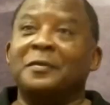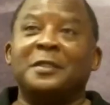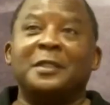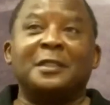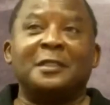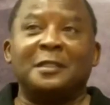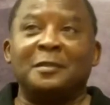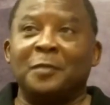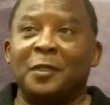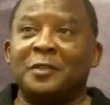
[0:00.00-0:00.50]
It was
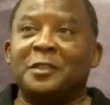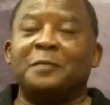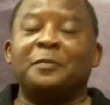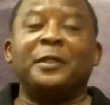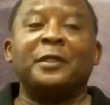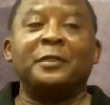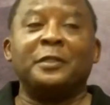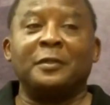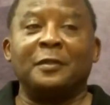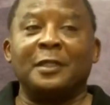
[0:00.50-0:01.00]
just the most
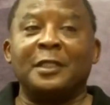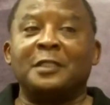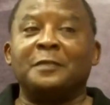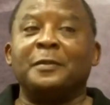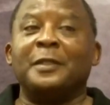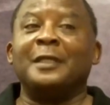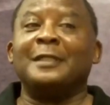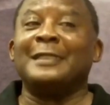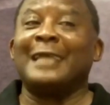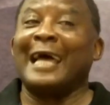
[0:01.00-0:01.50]
spiritual
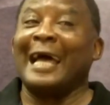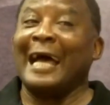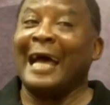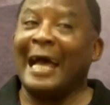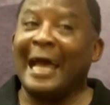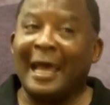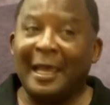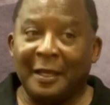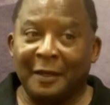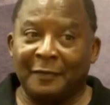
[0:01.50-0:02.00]
experience
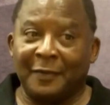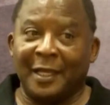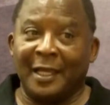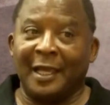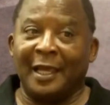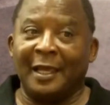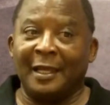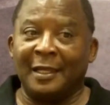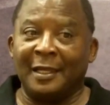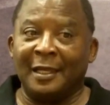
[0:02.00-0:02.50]
I ever
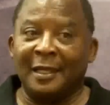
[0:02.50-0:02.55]
had.